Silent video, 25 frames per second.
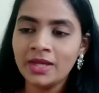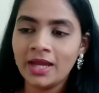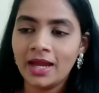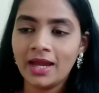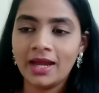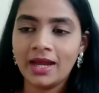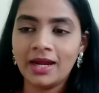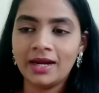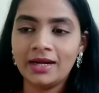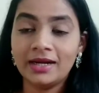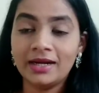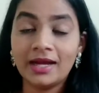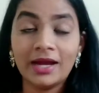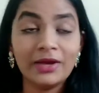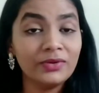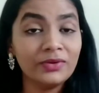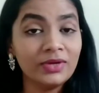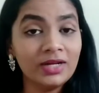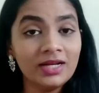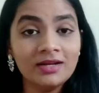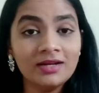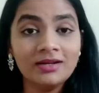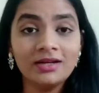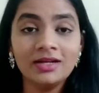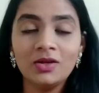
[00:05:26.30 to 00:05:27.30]
and I
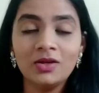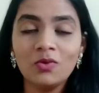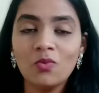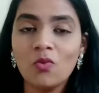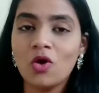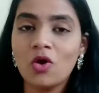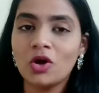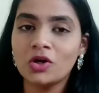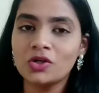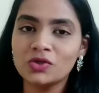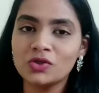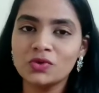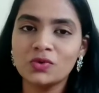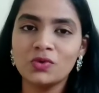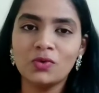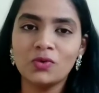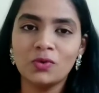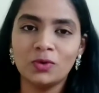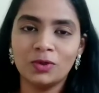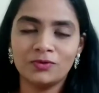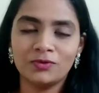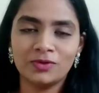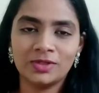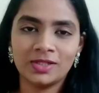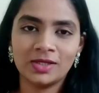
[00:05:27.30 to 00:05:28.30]
really want to
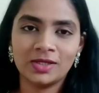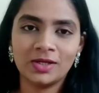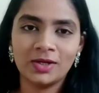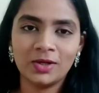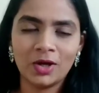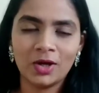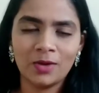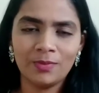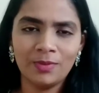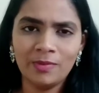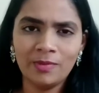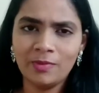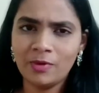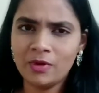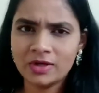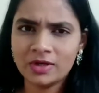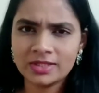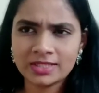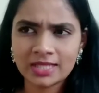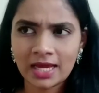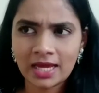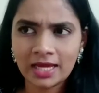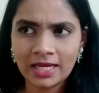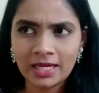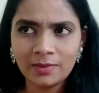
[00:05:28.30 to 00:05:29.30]
own a physical copy
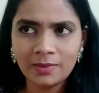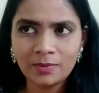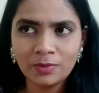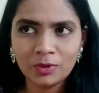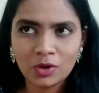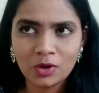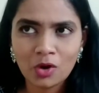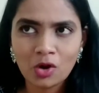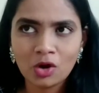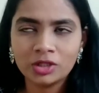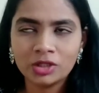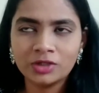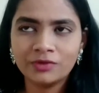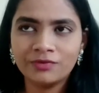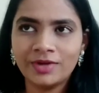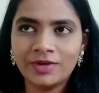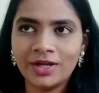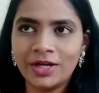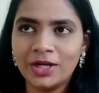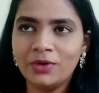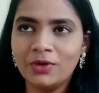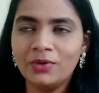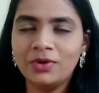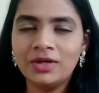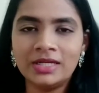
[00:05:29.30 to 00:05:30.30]
because I am not a
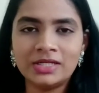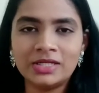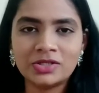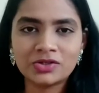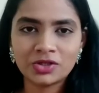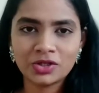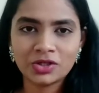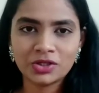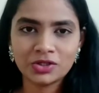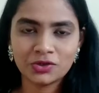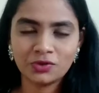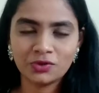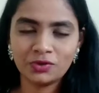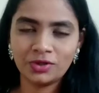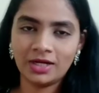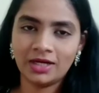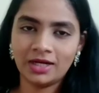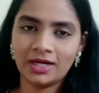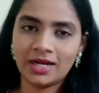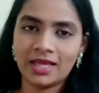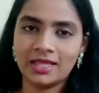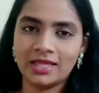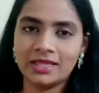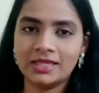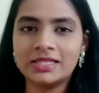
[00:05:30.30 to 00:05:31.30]
very good history
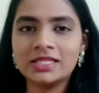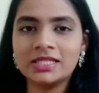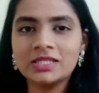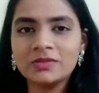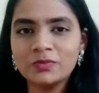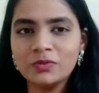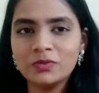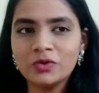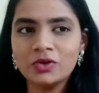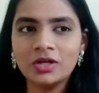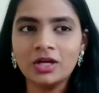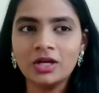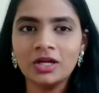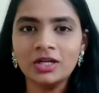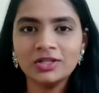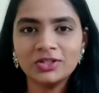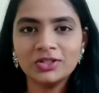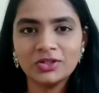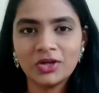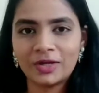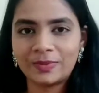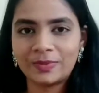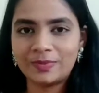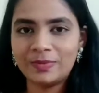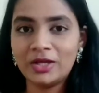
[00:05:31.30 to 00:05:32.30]
student, and this book
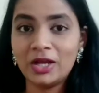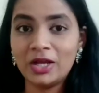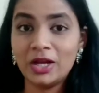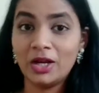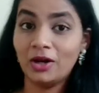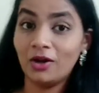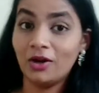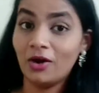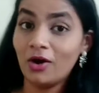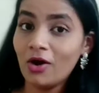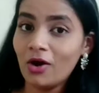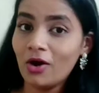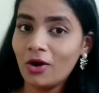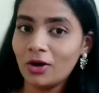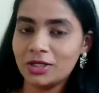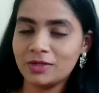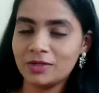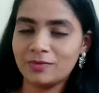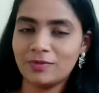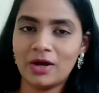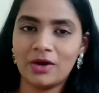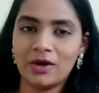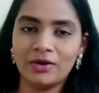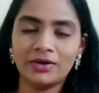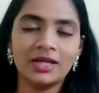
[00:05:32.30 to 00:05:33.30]
taught me a lot
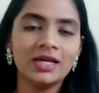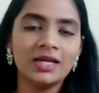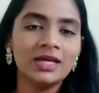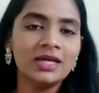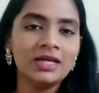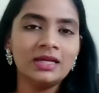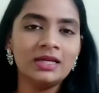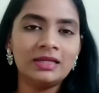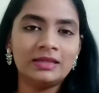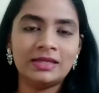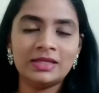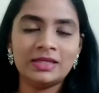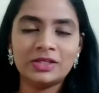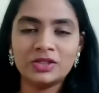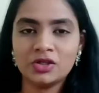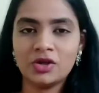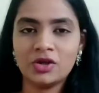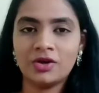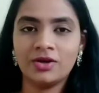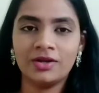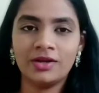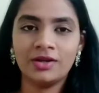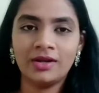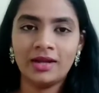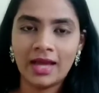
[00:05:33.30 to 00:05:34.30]
about the
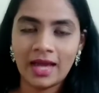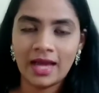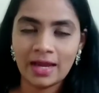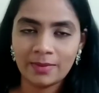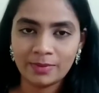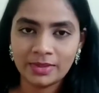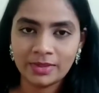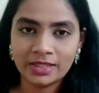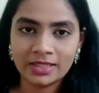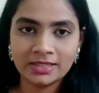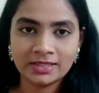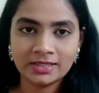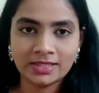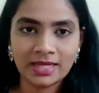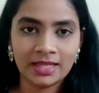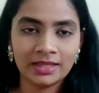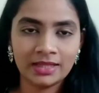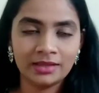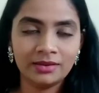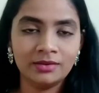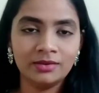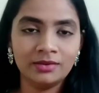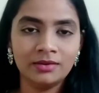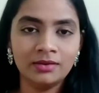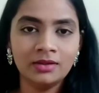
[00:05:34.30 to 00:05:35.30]
historical happenings
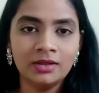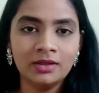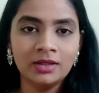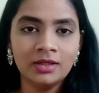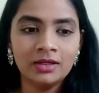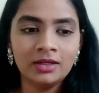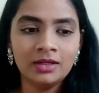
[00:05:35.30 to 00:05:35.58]
and the